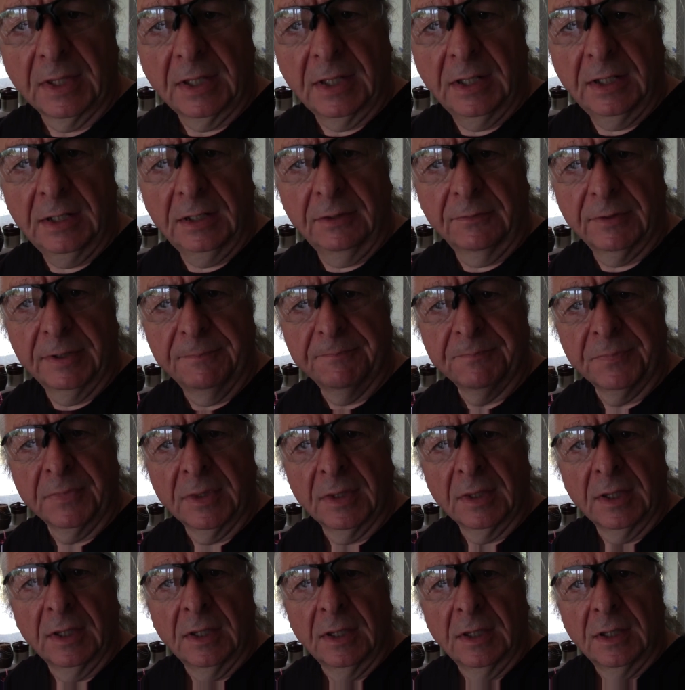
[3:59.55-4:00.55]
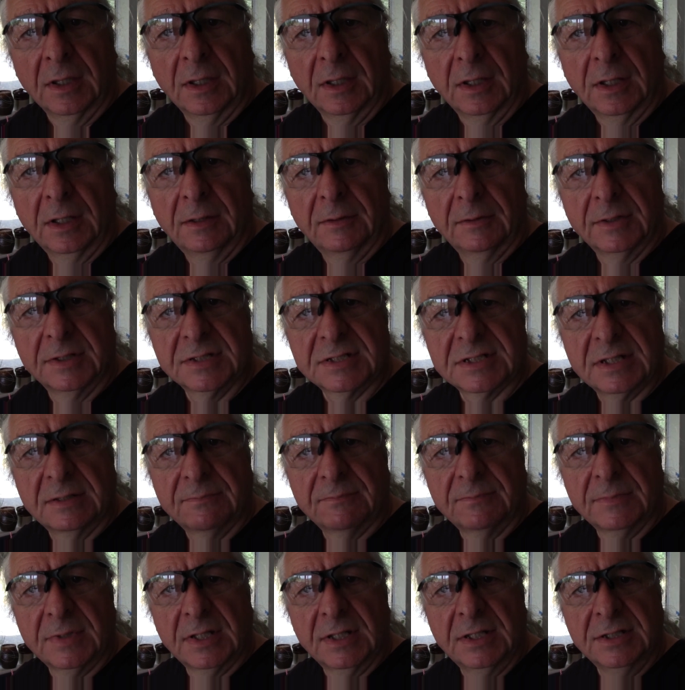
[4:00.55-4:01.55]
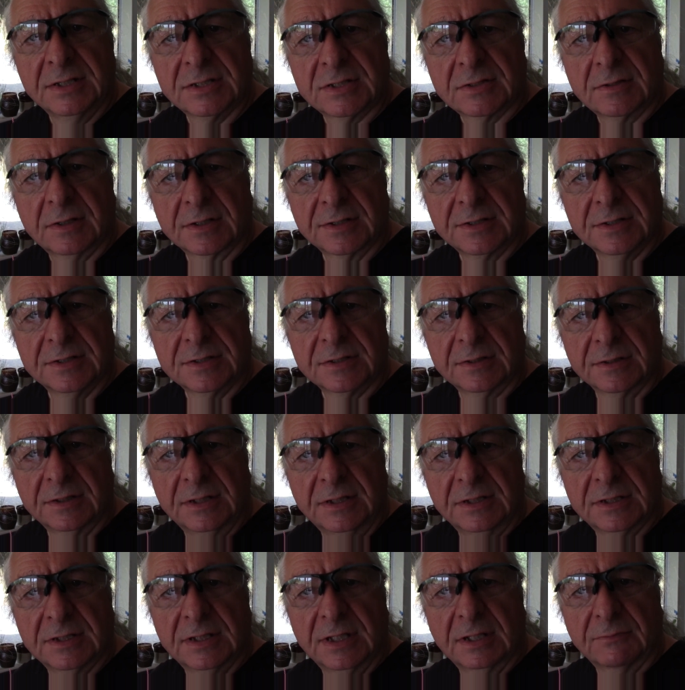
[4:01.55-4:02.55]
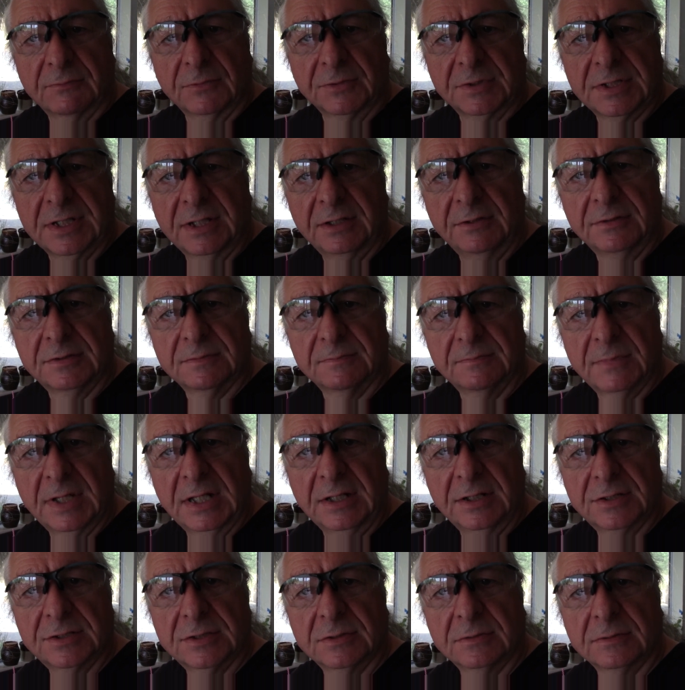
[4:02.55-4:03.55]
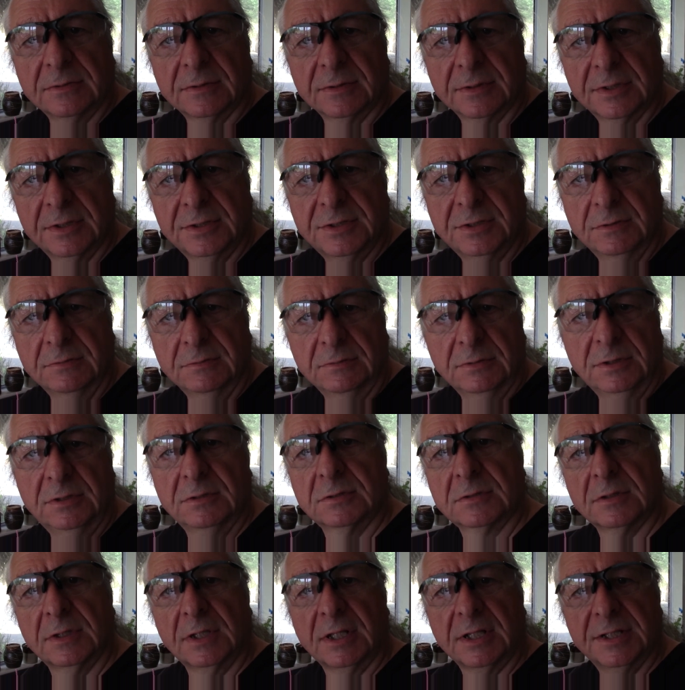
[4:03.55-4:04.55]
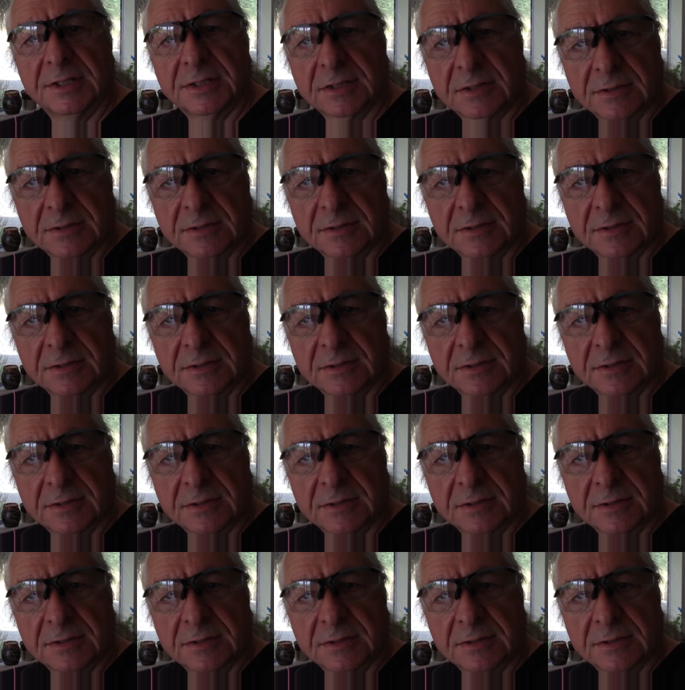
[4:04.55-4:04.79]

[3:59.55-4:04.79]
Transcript: Anyway, uh, some instructions on the internet will tell you to make sure that you neutralize